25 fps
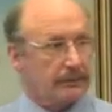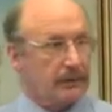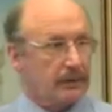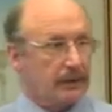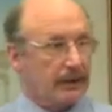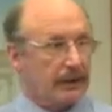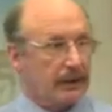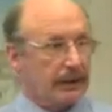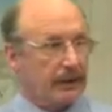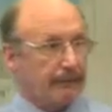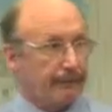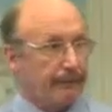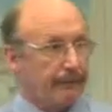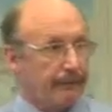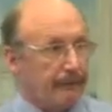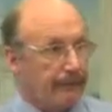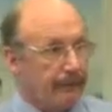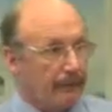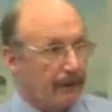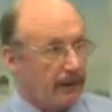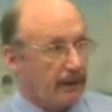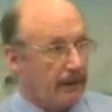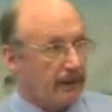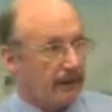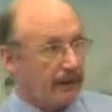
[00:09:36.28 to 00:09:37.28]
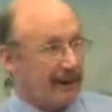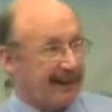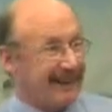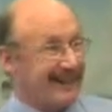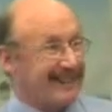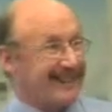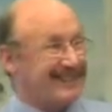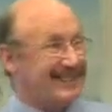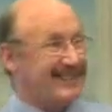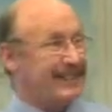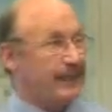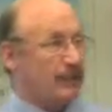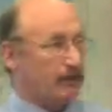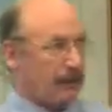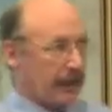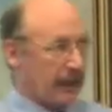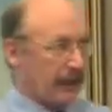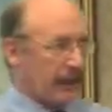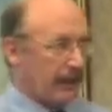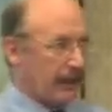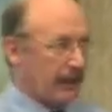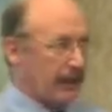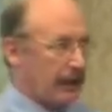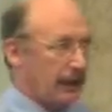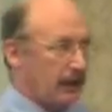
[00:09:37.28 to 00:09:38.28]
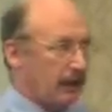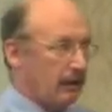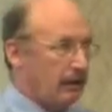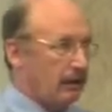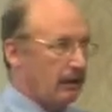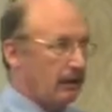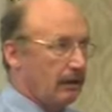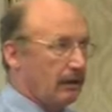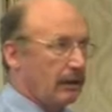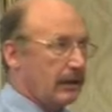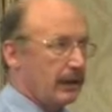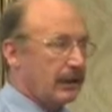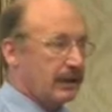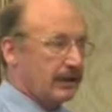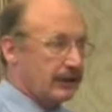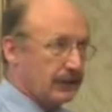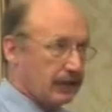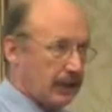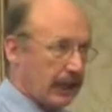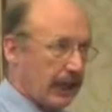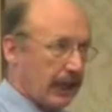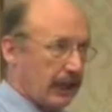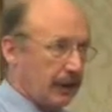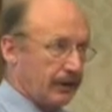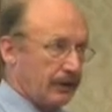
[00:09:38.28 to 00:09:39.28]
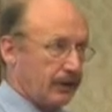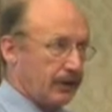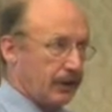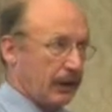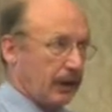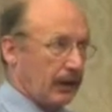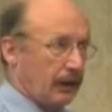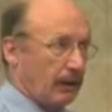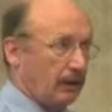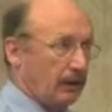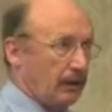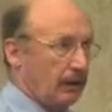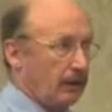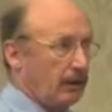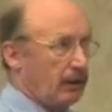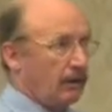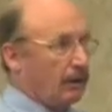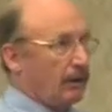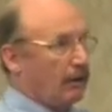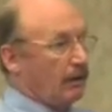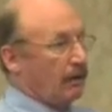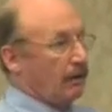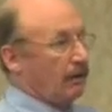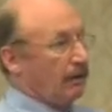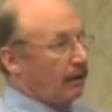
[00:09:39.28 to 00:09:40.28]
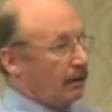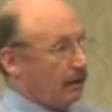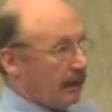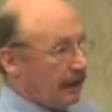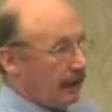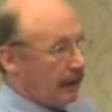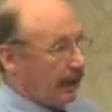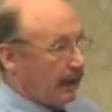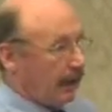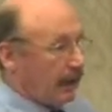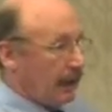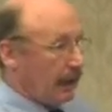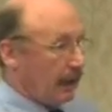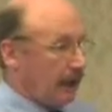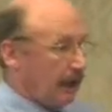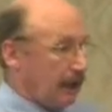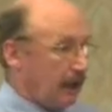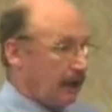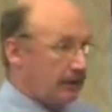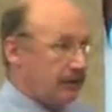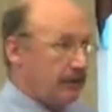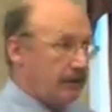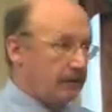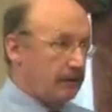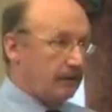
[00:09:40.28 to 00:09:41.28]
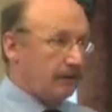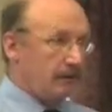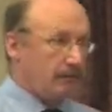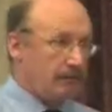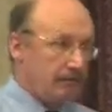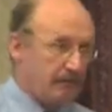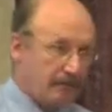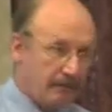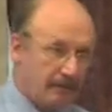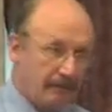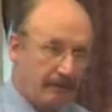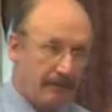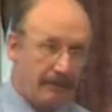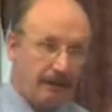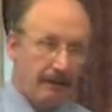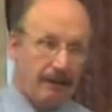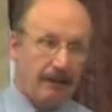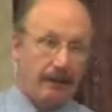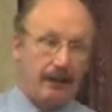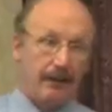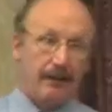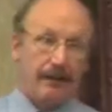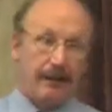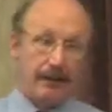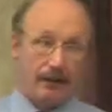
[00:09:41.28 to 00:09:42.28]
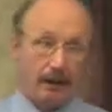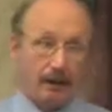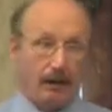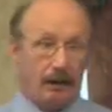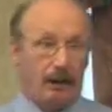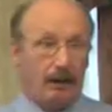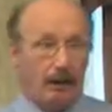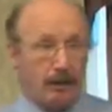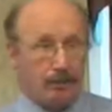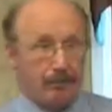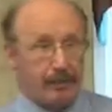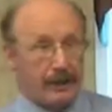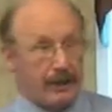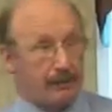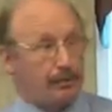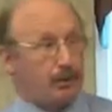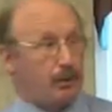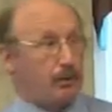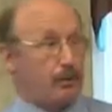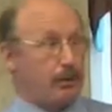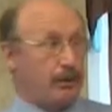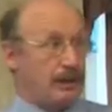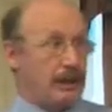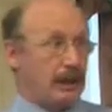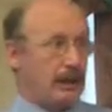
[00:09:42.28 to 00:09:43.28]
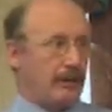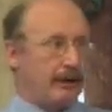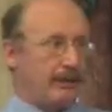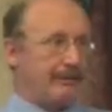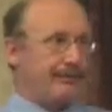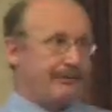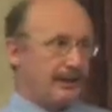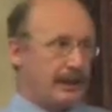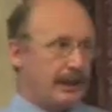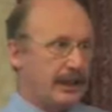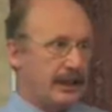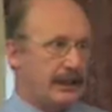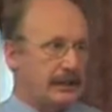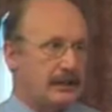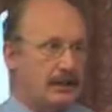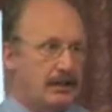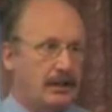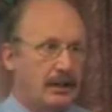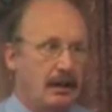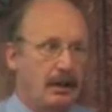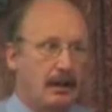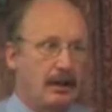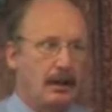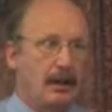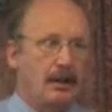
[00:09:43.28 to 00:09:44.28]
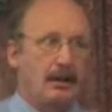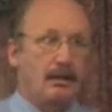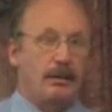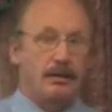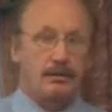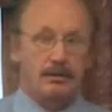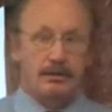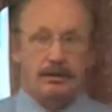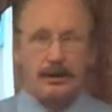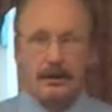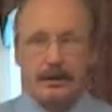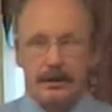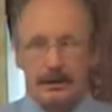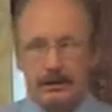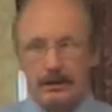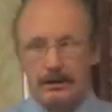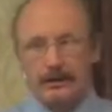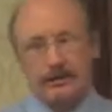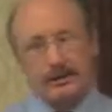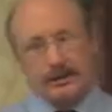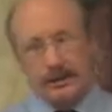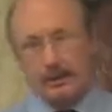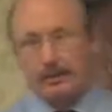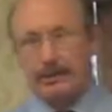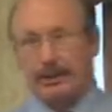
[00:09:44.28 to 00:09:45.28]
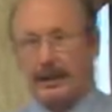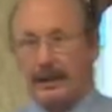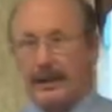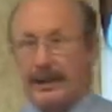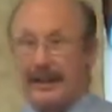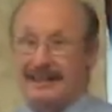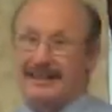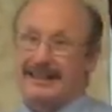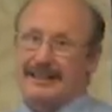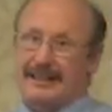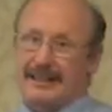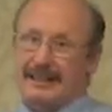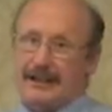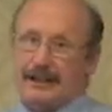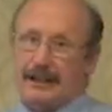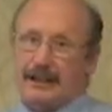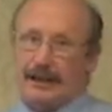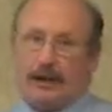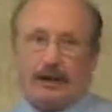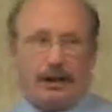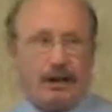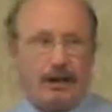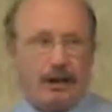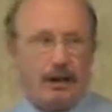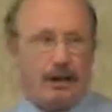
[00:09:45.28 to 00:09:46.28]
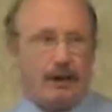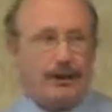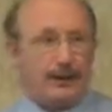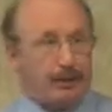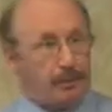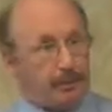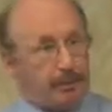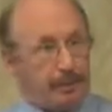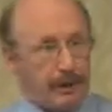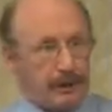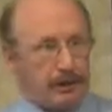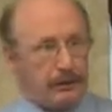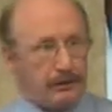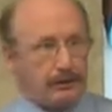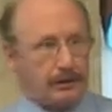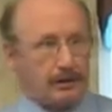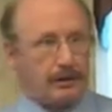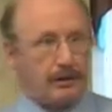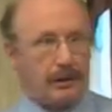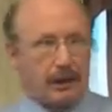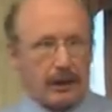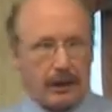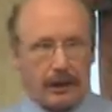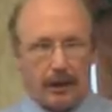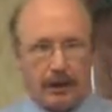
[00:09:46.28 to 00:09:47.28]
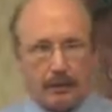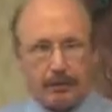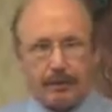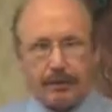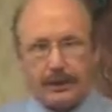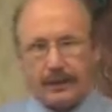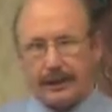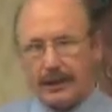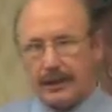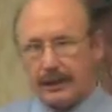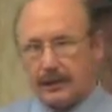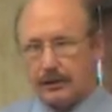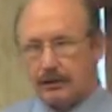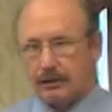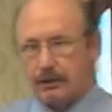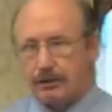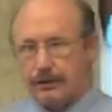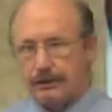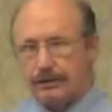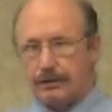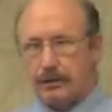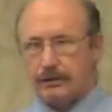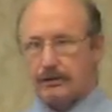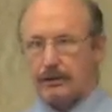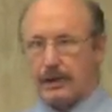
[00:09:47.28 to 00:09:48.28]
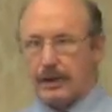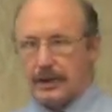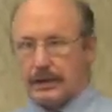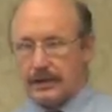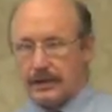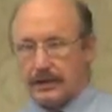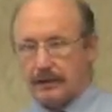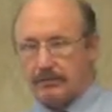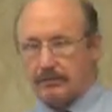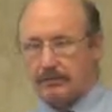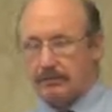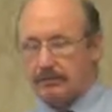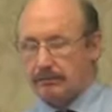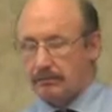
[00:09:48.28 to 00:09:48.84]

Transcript: Okay? It is demanding. It is challenging. And there are people who go in for this who simply aren't built to cope with that sort of stress.